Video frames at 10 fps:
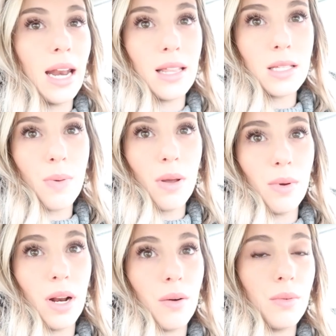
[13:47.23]
And at this point,
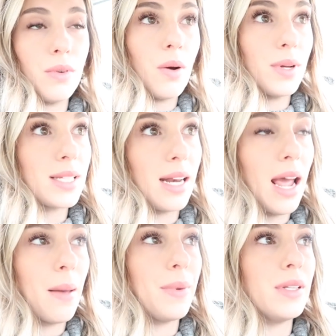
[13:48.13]
we don't know what's gonna
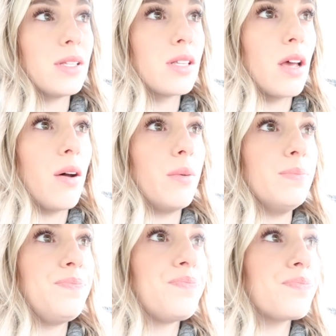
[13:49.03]
happen.
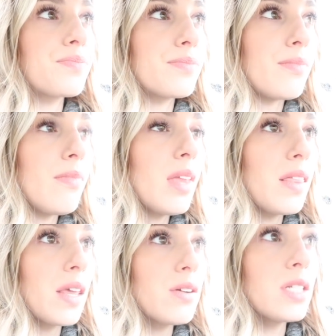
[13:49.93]
So
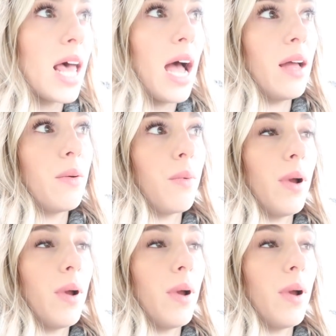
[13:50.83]
there's that.